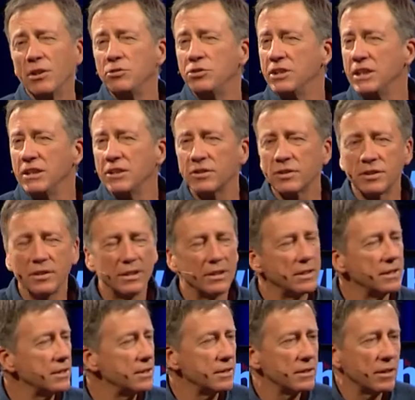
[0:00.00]
Jesus
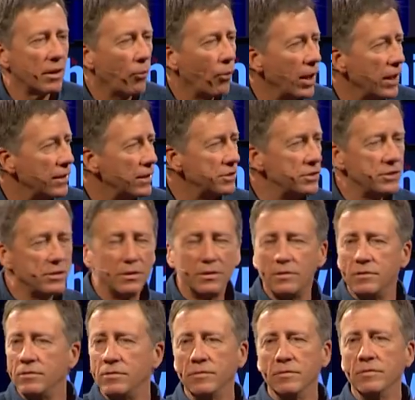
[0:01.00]
in a way that
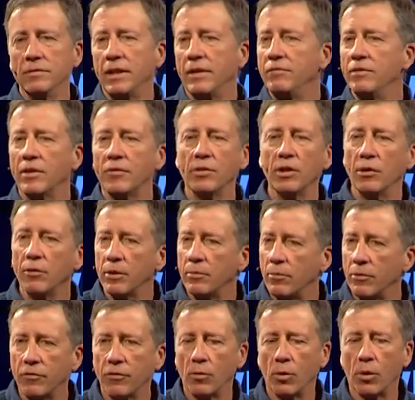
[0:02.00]
they've never known him
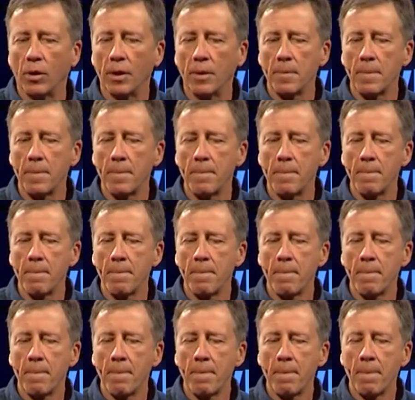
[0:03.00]
before.
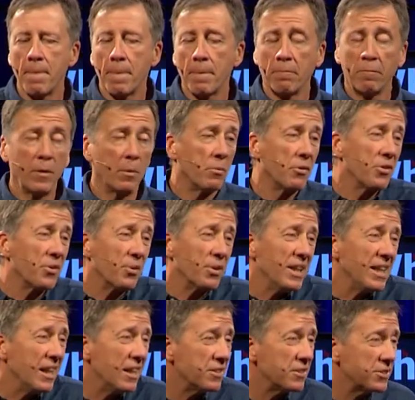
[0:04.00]
Number
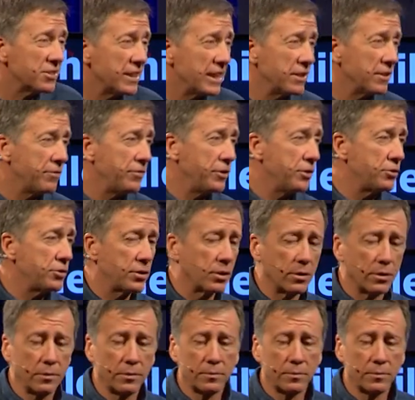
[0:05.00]
three, understand the future.